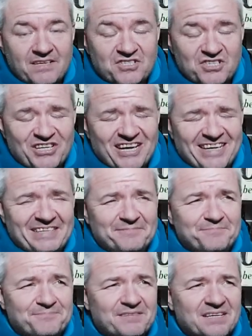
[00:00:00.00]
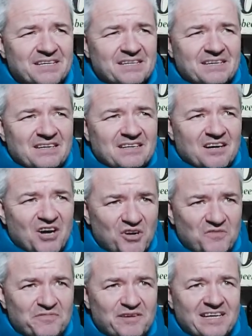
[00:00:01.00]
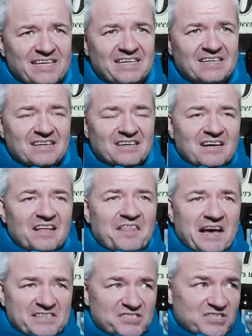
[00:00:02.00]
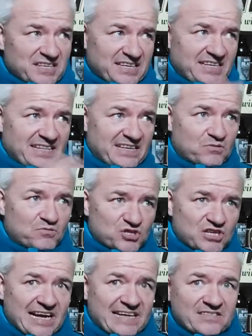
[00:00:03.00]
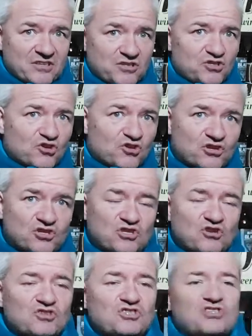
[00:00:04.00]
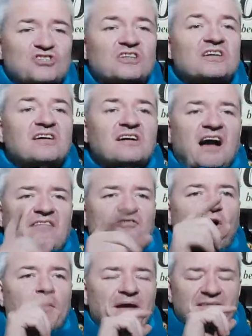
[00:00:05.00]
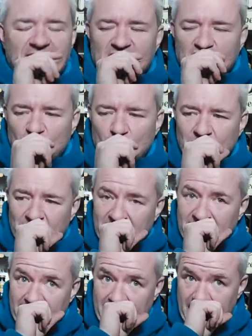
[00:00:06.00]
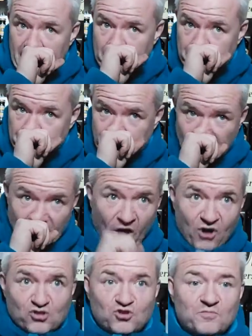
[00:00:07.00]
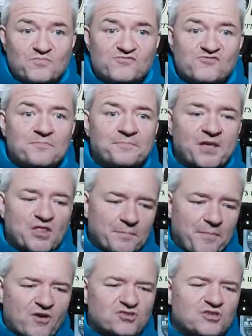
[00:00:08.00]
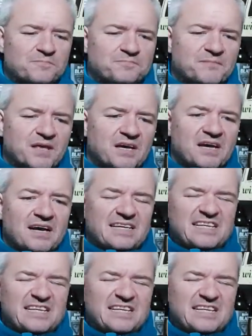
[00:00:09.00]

today. Hopefully, that's the little shed done and dusted. I've got a bit of an issue with the hot tub broom at the bottom. I